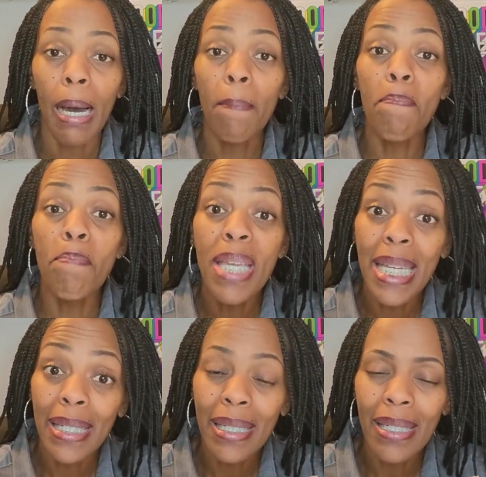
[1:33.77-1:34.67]

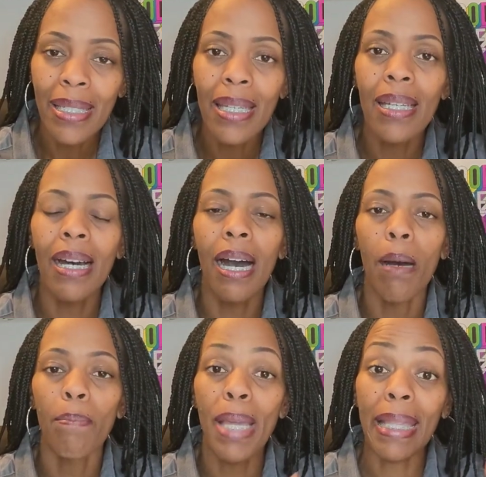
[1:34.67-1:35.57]
amend,
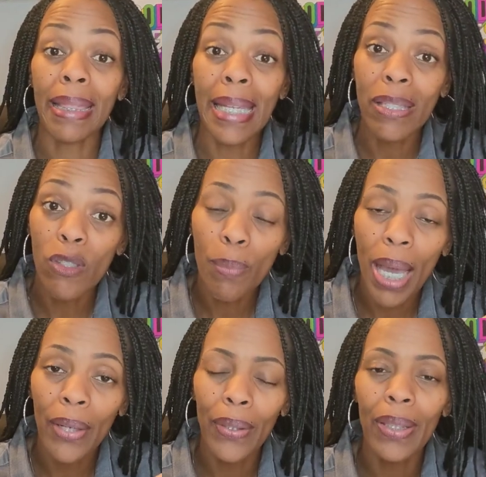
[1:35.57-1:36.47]
make things
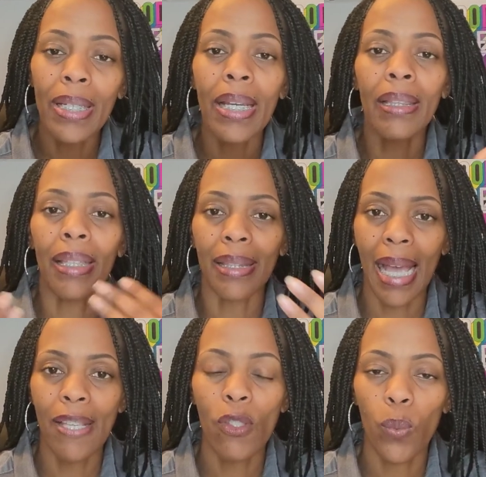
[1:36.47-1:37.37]
better, then
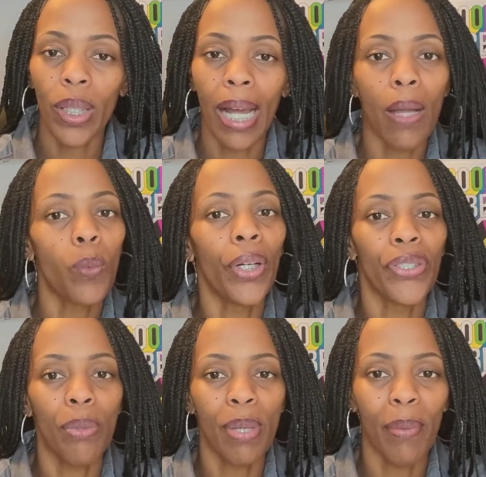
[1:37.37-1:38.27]
that's what I
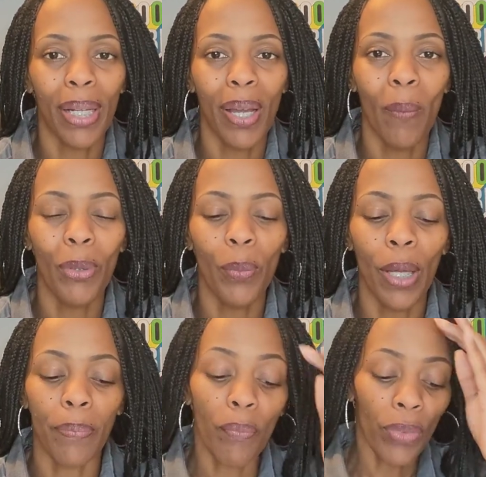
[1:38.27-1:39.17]
want to be able to help you
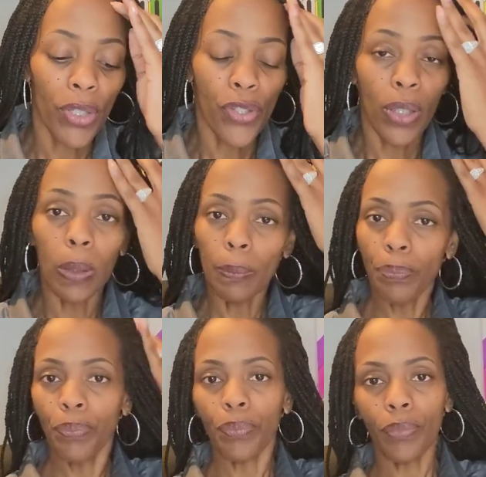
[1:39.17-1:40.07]
with. So
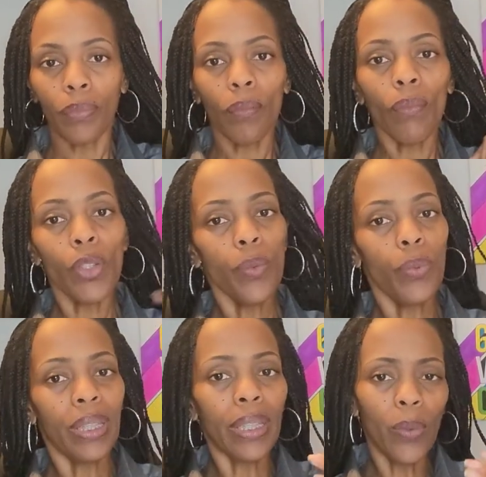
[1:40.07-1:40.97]

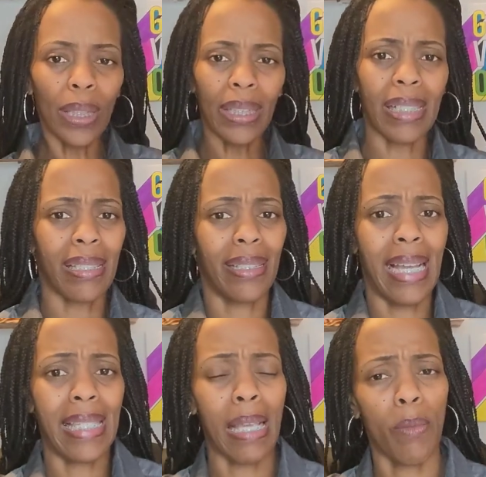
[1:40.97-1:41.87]
really quickly, because the
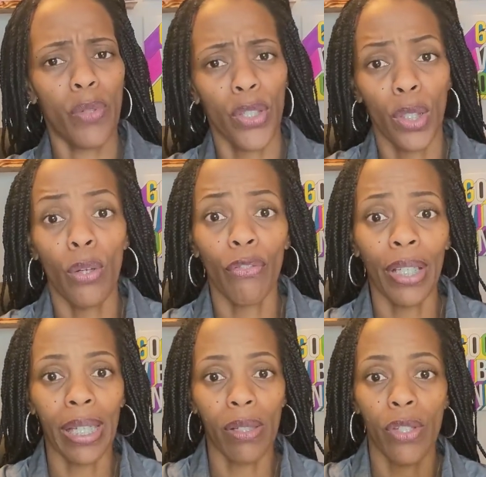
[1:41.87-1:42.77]
last time it was a long
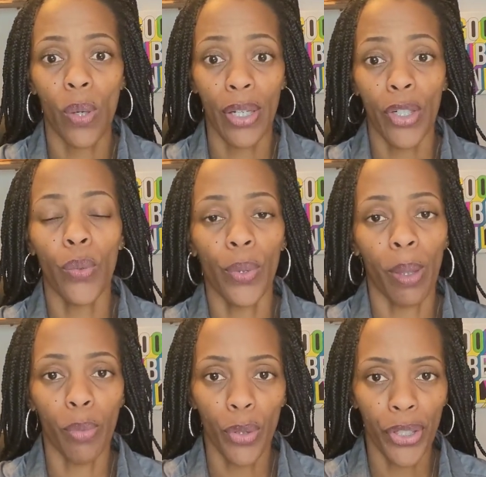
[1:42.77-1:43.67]
video, so I don't want
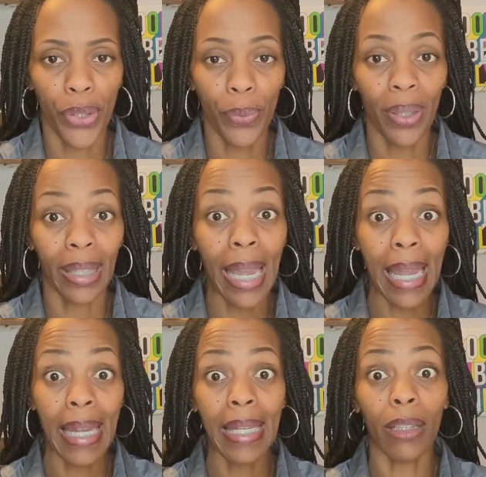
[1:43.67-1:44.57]
to bore you with
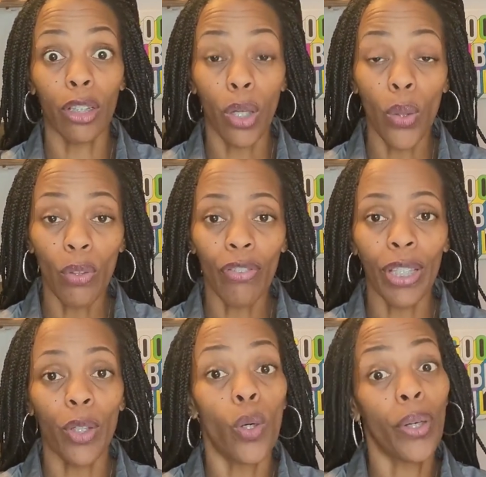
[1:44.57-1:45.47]
a long
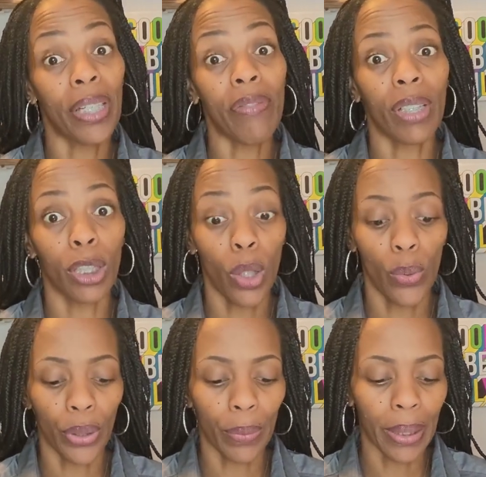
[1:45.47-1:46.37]
video or even a
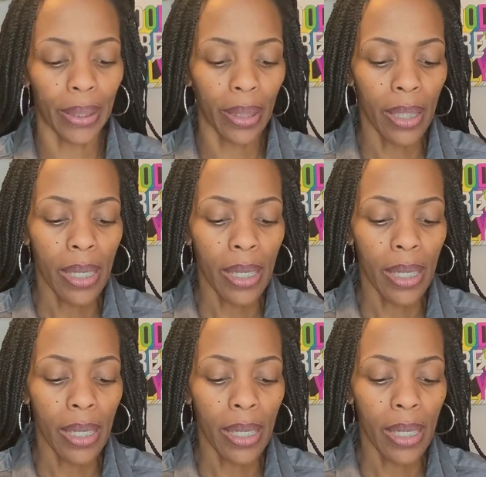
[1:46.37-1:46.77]
longer one.